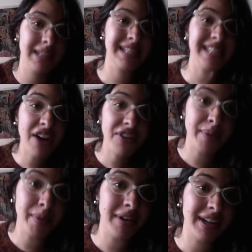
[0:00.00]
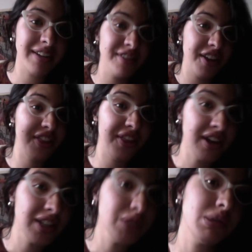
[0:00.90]
a South American
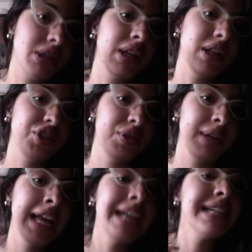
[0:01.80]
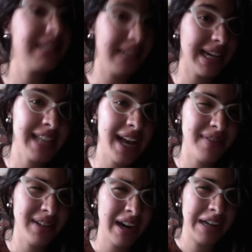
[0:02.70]
third world country, does have
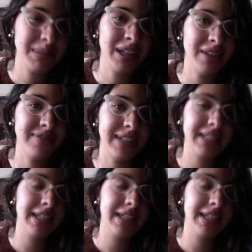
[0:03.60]
an armed conflict.